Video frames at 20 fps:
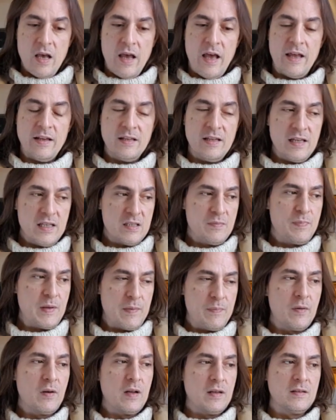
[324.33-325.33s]
And these
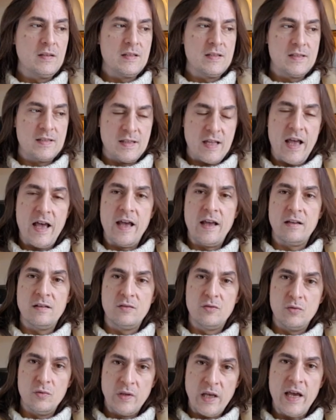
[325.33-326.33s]
people
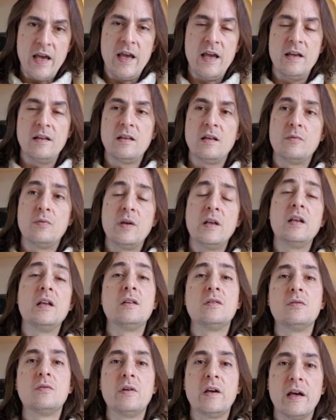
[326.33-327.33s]
understand today that we
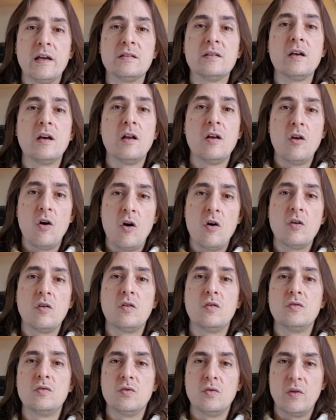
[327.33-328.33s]
need to get
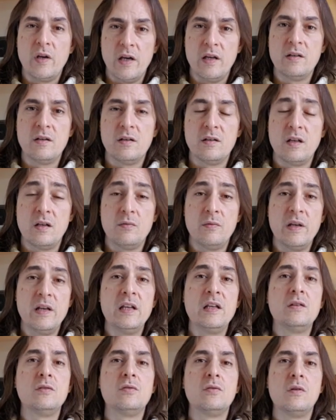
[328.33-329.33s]
along together, that we
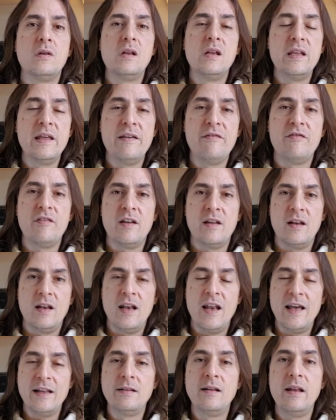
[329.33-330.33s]
need to live
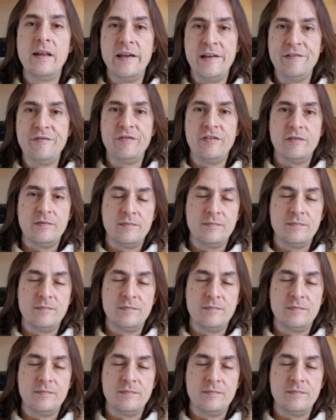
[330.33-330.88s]
and let live,